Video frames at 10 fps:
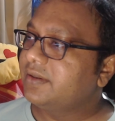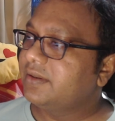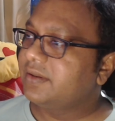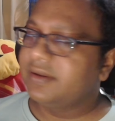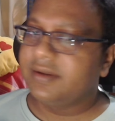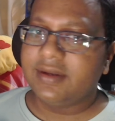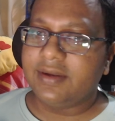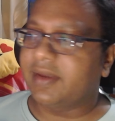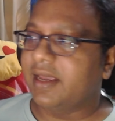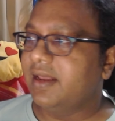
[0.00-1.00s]
Okay,
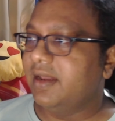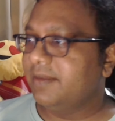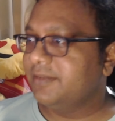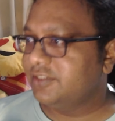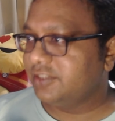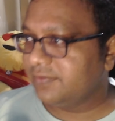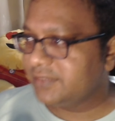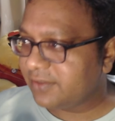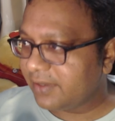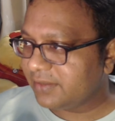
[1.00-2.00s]
let me switch off this
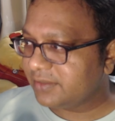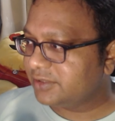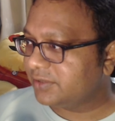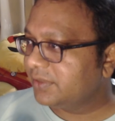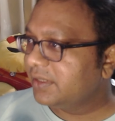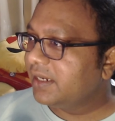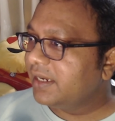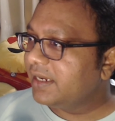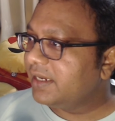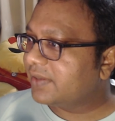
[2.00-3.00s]
audio. So you
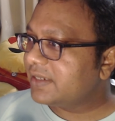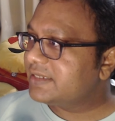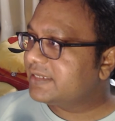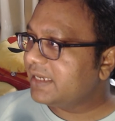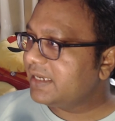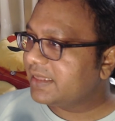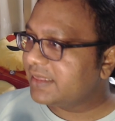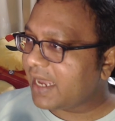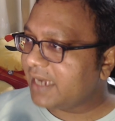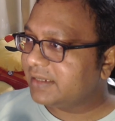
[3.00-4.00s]
can see
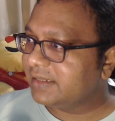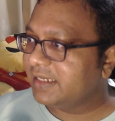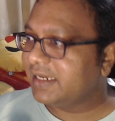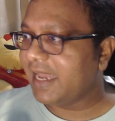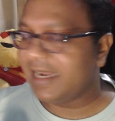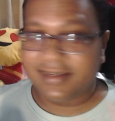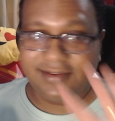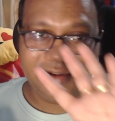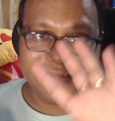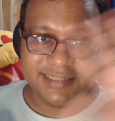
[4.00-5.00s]
that the character has
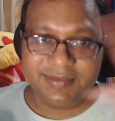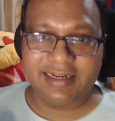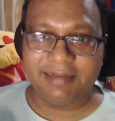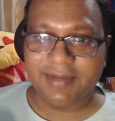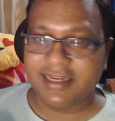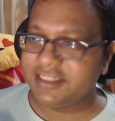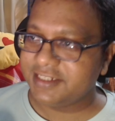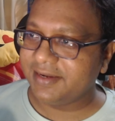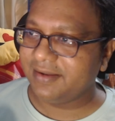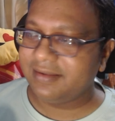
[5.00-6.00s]
been replaced here
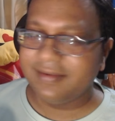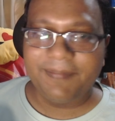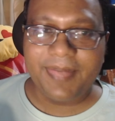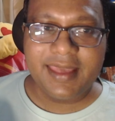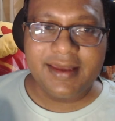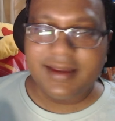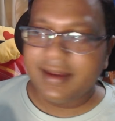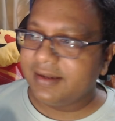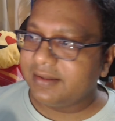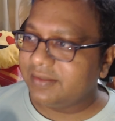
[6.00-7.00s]

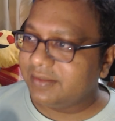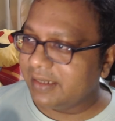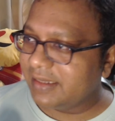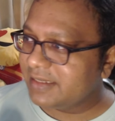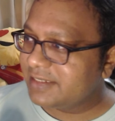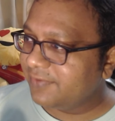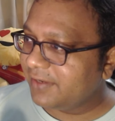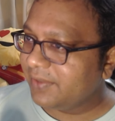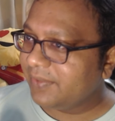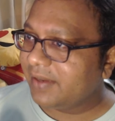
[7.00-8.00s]
in this video,
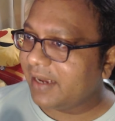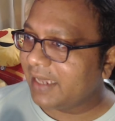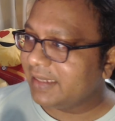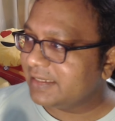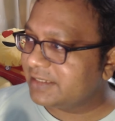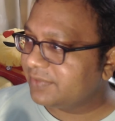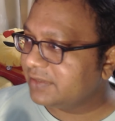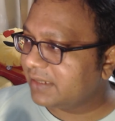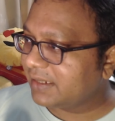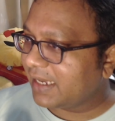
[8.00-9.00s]
and this was our
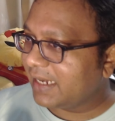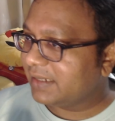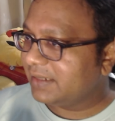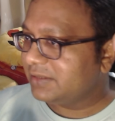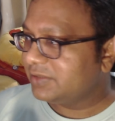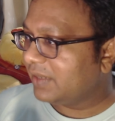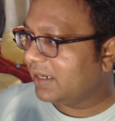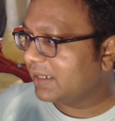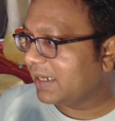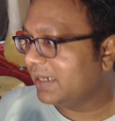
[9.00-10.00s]
character. So our
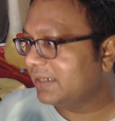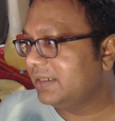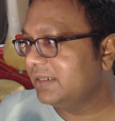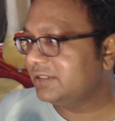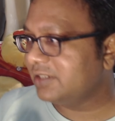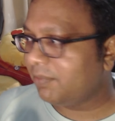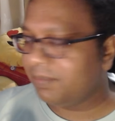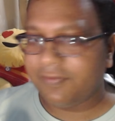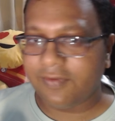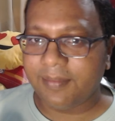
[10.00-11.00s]
character is now
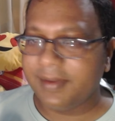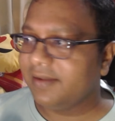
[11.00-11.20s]
performing